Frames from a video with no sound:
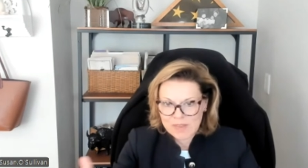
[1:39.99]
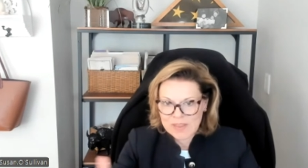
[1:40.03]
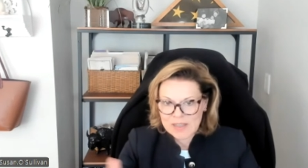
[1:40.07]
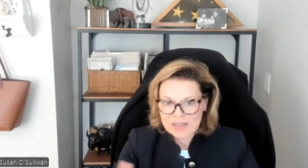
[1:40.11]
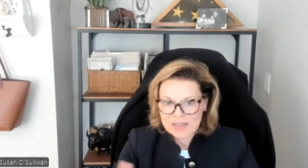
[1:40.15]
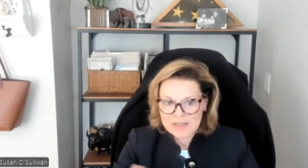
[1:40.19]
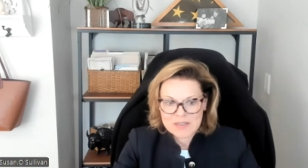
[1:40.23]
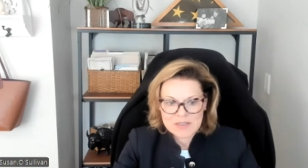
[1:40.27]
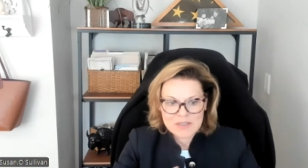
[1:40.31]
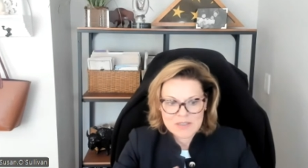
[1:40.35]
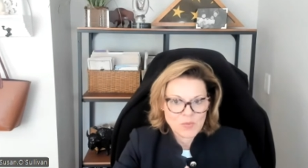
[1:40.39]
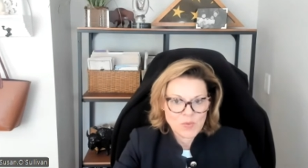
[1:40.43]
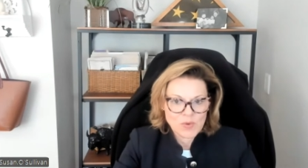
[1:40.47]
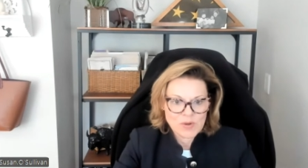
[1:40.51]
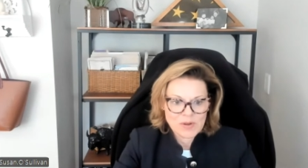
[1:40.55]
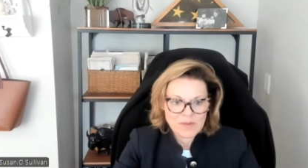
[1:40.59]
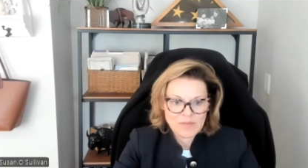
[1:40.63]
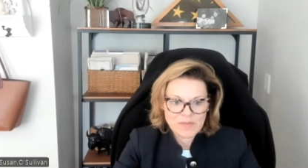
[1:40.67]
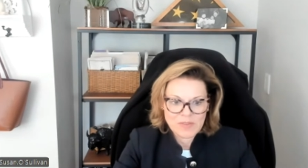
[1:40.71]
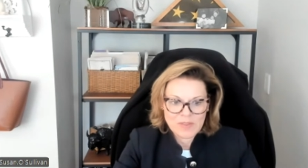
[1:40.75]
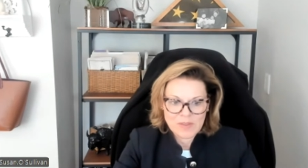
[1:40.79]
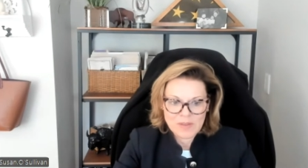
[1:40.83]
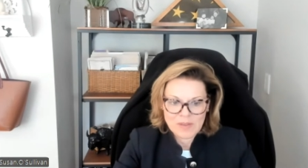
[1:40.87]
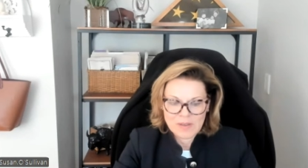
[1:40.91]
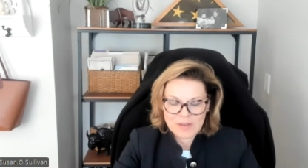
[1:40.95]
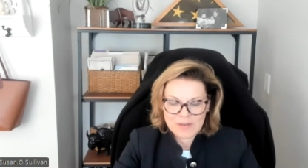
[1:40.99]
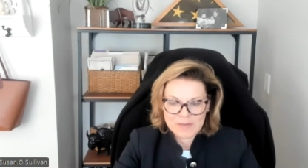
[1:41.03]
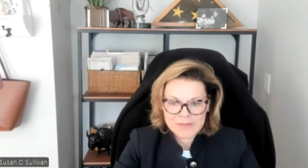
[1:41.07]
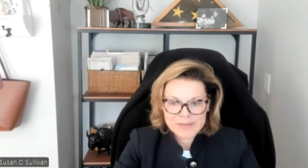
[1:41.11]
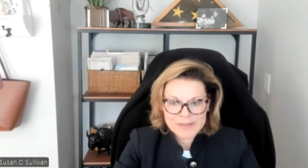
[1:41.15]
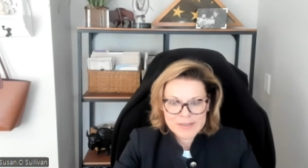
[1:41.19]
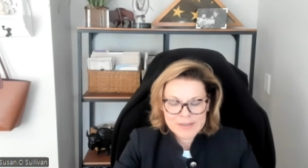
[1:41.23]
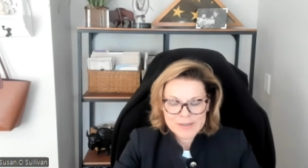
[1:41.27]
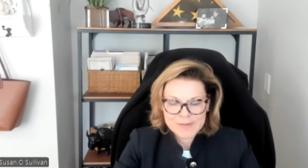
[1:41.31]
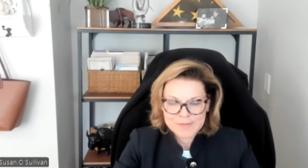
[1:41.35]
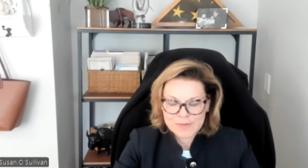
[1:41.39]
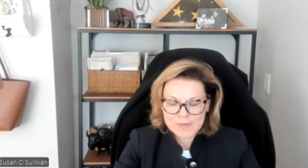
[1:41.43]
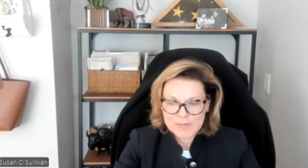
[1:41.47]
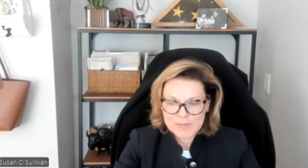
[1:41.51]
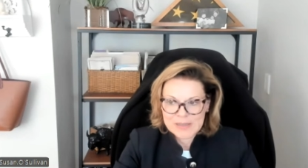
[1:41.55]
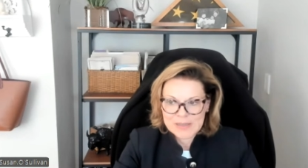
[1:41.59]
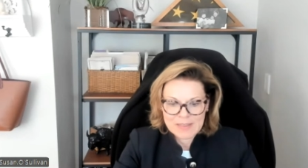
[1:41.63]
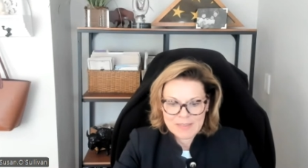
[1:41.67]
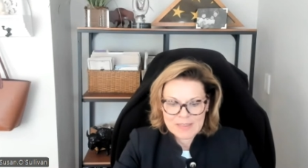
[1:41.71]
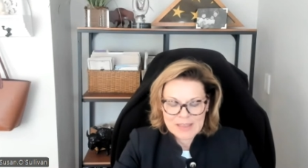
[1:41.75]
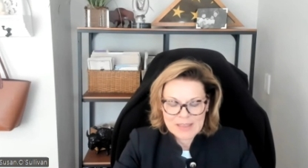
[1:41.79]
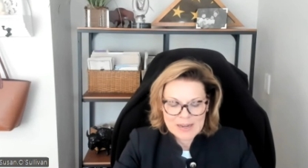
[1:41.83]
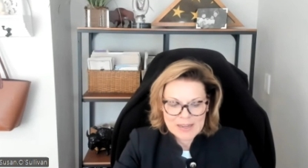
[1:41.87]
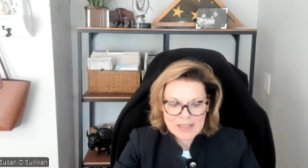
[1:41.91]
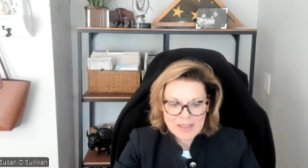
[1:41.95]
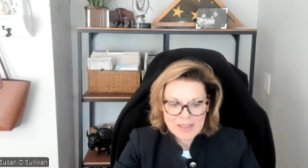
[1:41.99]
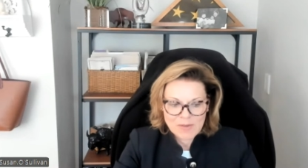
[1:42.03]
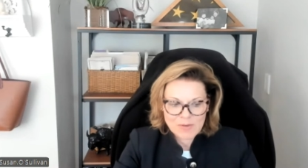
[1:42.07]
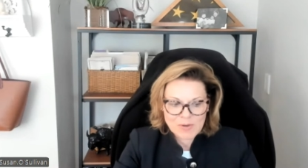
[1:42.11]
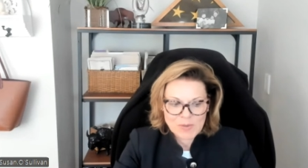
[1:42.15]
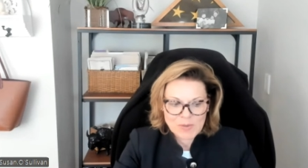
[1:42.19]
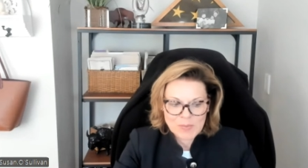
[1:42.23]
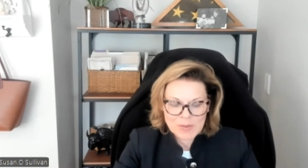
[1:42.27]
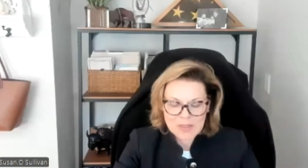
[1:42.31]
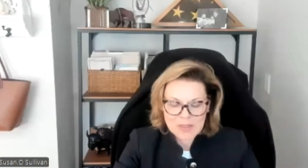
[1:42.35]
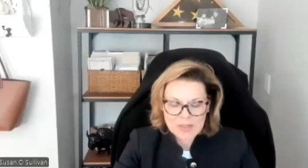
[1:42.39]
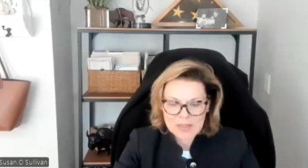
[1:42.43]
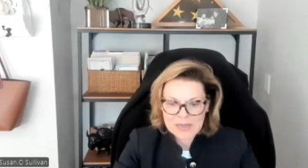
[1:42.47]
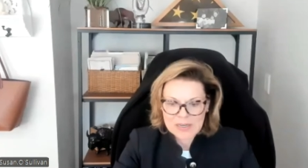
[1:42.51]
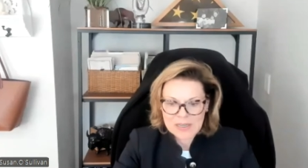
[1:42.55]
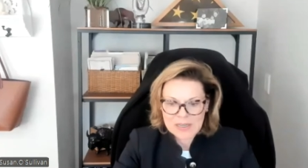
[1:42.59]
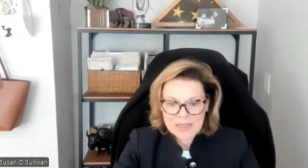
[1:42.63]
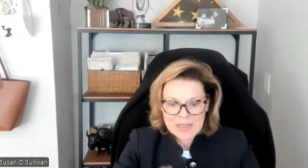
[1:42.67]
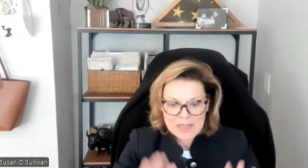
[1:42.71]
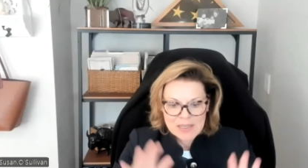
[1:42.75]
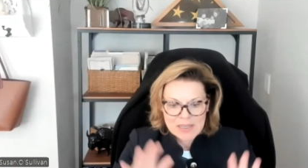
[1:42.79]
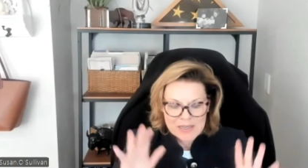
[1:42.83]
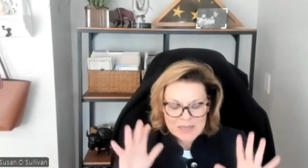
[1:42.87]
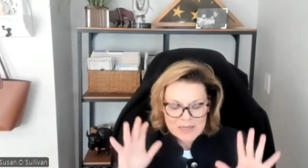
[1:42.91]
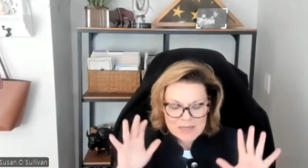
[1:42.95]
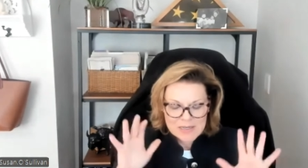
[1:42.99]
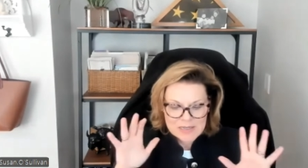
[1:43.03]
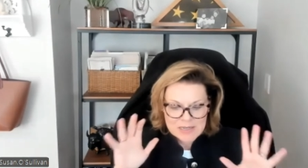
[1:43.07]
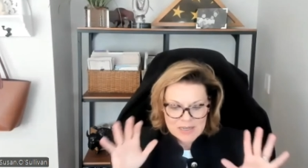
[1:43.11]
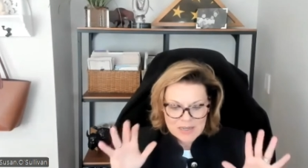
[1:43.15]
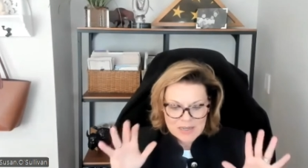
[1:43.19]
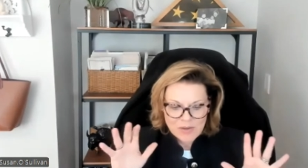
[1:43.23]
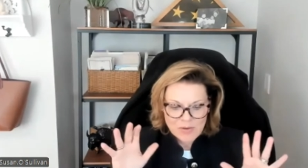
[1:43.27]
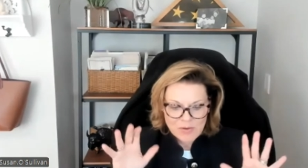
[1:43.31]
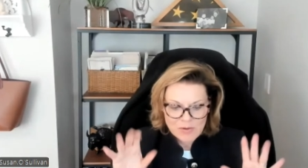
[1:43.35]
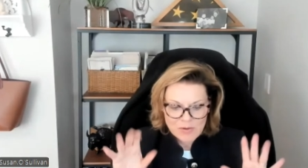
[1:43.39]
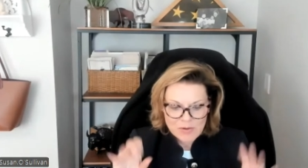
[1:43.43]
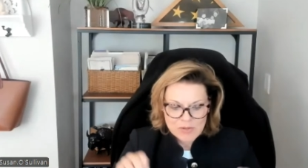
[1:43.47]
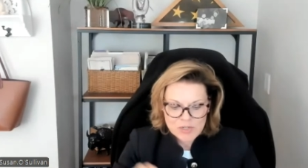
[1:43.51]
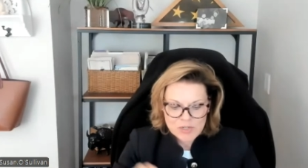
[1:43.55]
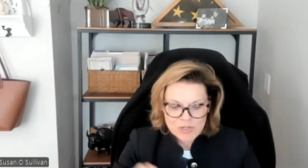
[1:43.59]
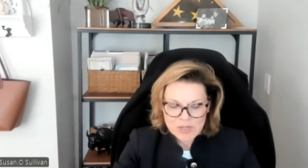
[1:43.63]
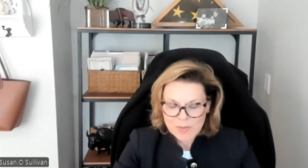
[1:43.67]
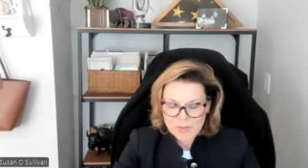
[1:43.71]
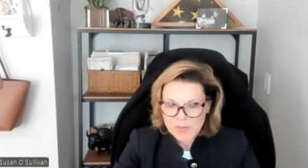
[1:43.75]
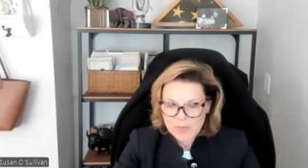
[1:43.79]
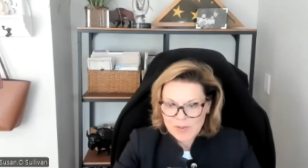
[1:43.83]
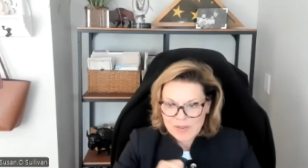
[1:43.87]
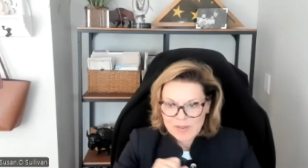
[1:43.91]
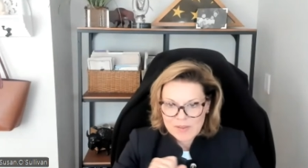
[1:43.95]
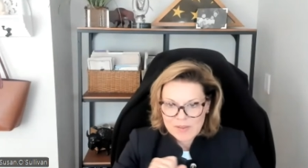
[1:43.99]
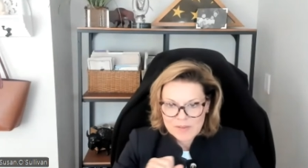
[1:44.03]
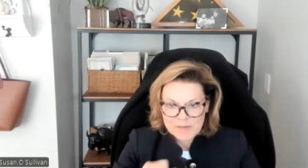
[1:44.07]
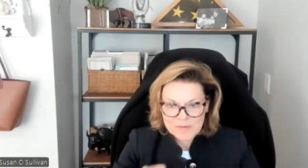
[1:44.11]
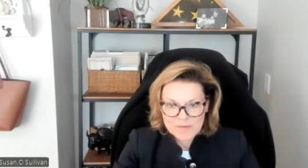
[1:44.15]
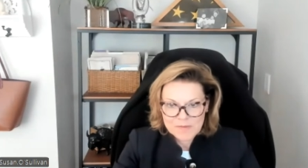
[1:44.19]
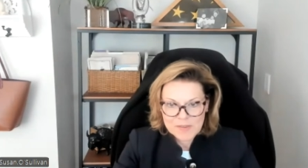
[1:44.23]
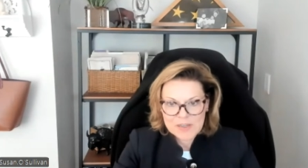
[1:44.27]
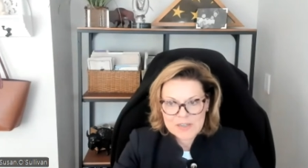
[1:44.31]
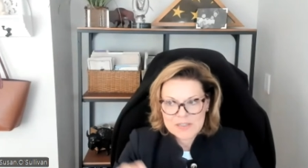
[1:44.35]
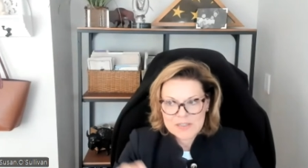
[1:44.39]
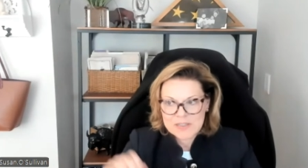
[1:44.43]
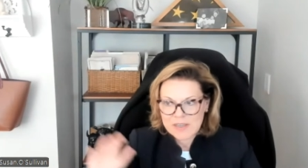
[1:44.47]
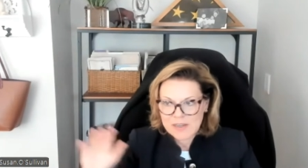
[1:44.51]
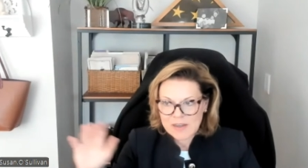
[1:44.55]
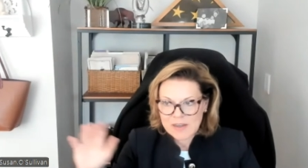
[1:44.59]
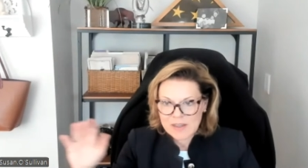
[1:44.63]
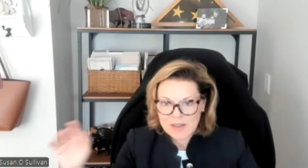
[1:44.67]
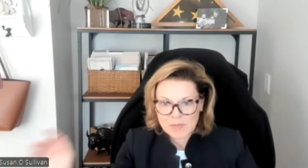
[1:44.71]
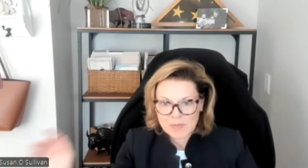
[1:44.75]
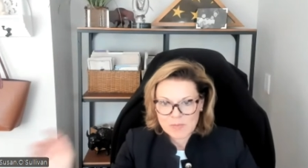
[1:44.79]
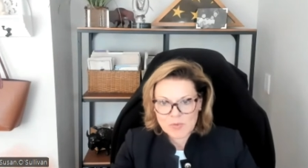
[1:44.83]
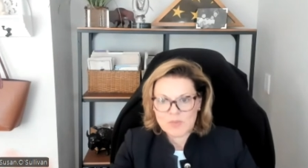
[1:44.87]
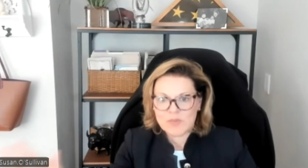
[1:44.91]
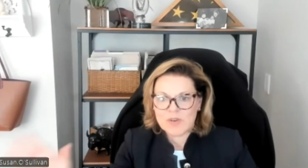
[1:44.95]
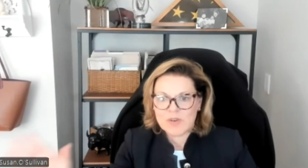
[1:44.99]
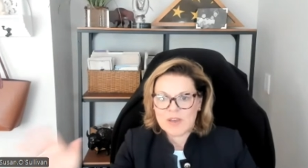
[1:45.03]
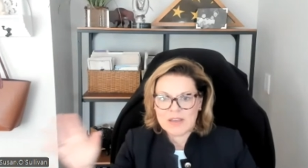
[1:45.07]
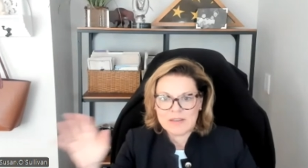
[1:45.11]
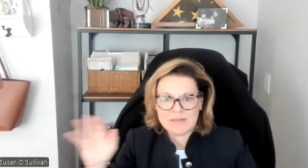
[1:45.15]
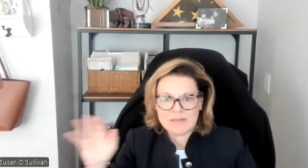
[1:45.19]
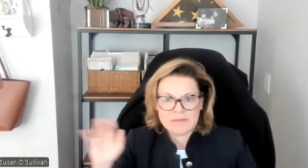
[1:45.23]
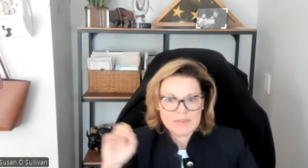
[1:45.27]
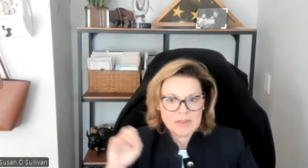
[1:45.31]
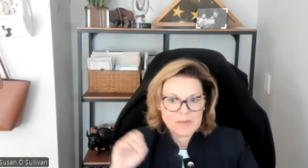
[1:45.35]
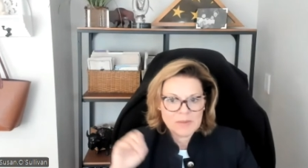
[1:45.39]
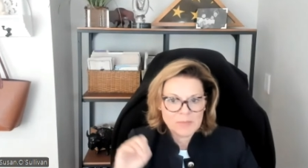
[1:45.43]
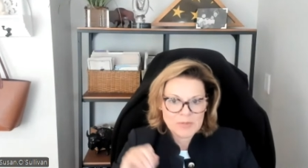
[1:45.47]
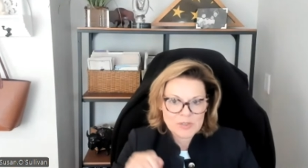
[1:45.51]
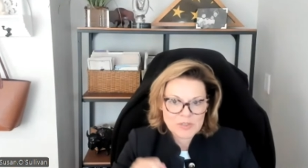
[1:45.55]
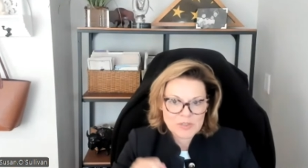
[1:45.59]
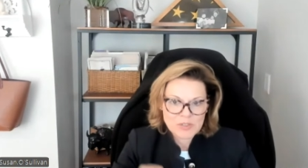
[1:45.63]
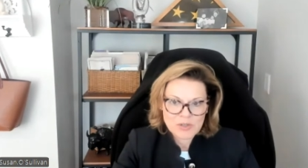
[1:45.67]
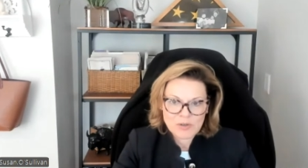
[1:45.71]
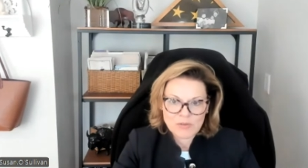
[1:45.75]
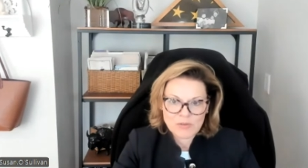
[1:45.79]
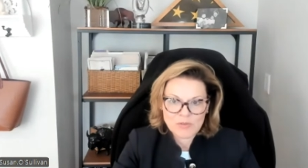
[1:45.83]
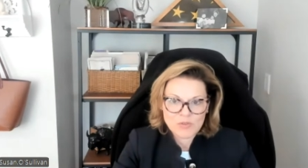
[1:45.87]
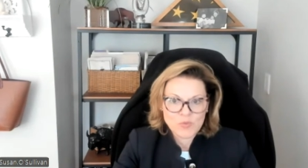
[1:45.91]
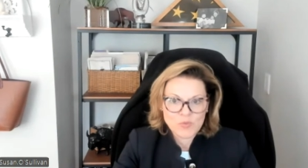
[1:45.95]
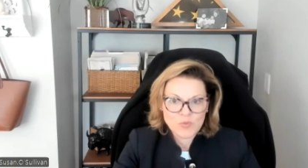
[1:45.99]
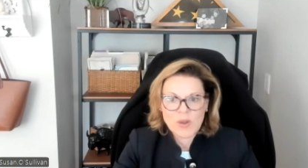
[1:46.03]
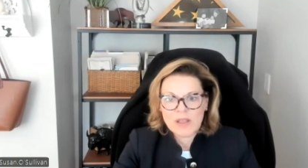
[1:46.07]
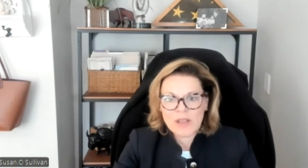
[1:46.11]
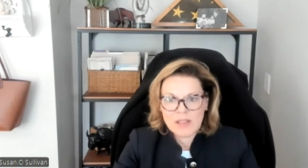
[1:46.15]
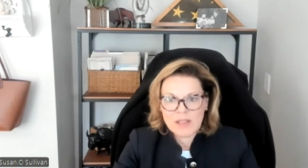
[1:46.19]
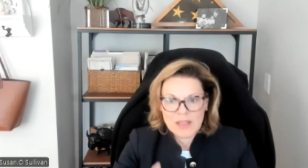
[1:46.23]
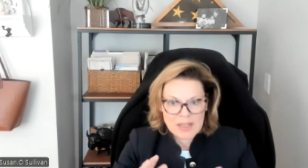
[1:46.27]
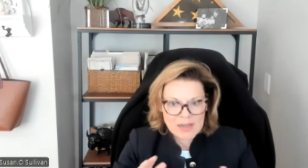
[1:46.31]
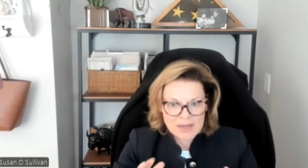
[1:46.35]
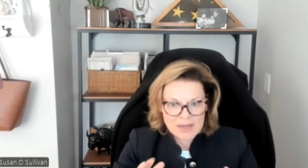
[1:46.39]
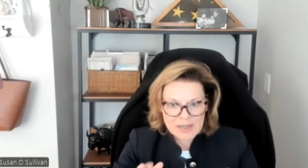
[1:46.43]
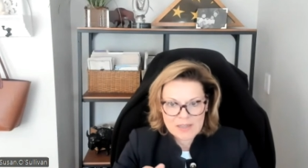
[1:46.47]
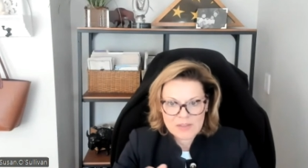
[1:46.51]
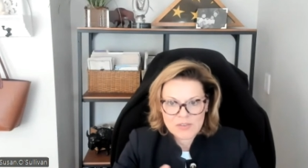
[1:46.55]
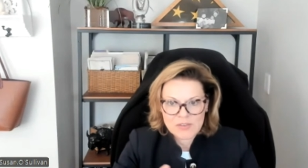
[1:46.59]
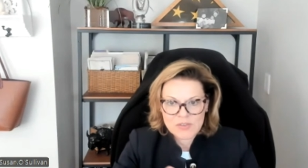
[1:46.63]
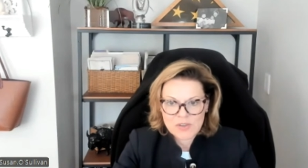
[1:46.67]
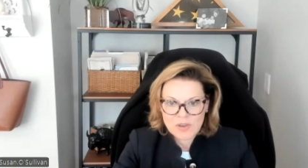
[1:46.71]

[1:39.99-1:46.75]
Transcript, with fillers: That's one of the, for me, that accountability, take ownership, fix it and move on, but don't dwell on it.